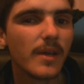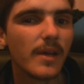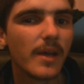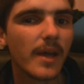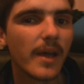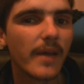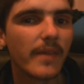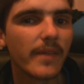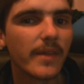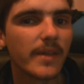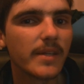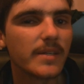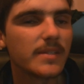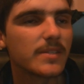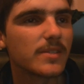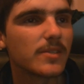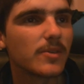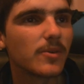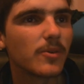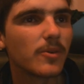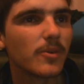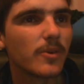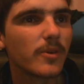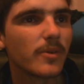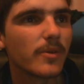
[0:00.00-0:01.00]
and then he
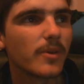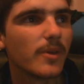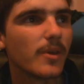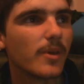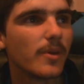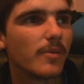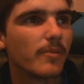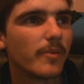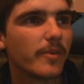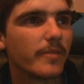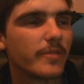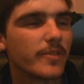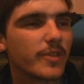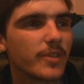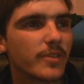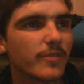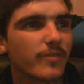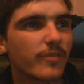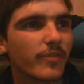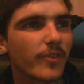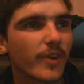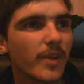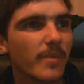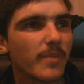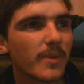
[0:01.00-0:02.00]
scored with just
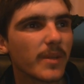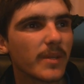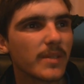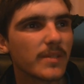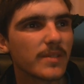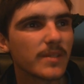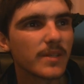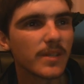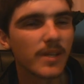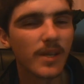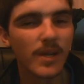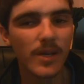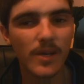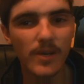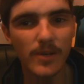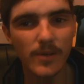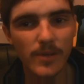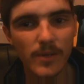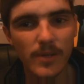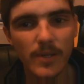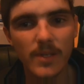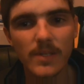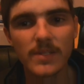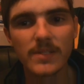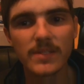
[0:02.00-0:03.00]
3 minutes to go.
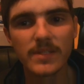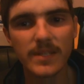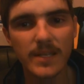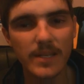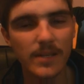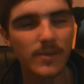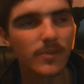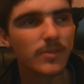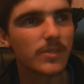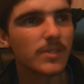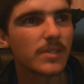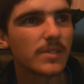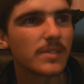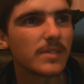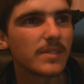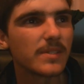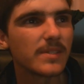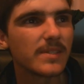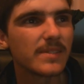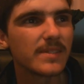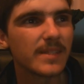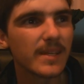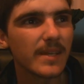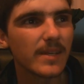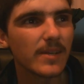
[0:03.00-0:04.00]
Singleton
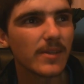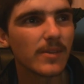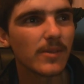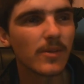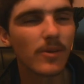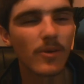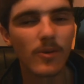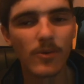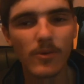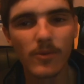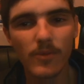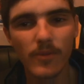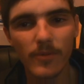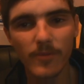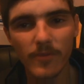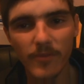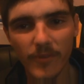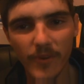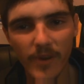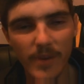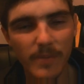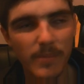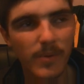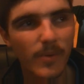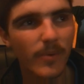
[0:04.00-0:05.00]
steal all the
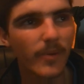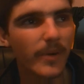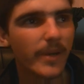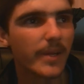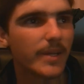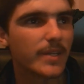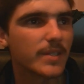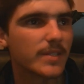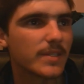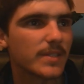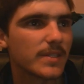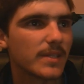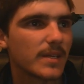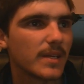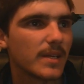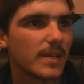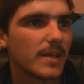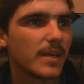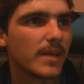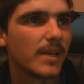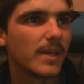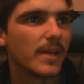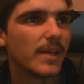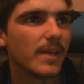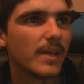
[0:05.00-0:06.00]
3 points.
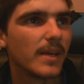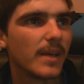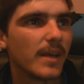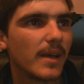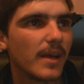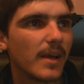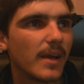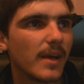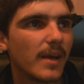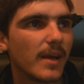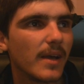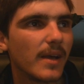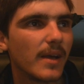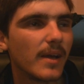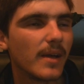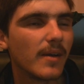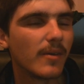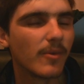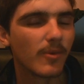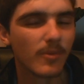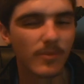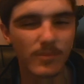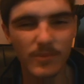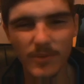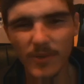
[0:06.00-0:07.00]

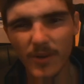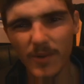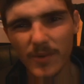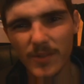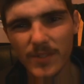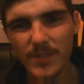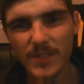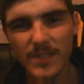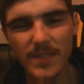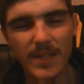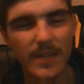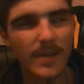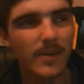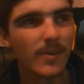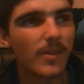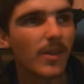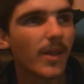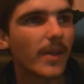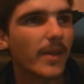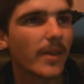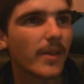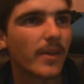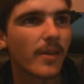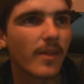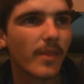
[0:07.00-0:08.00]
Well, not steal,
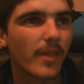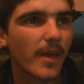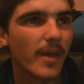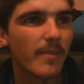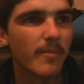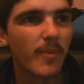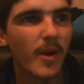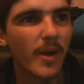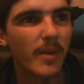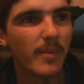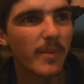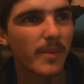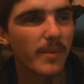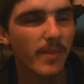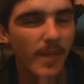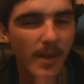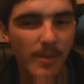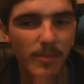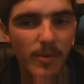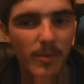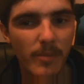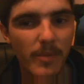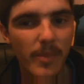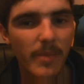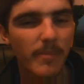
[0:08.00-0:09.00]
I don't know, they're
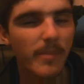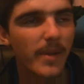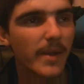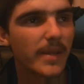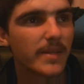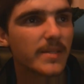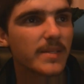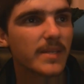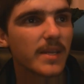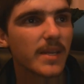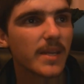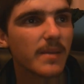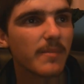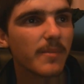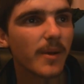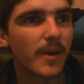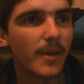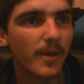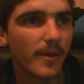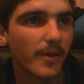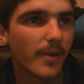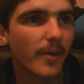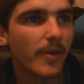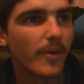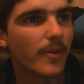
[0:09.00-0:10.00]
probably the better team, I
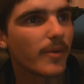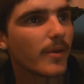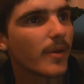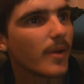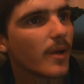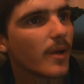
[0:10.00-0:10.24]
don't know.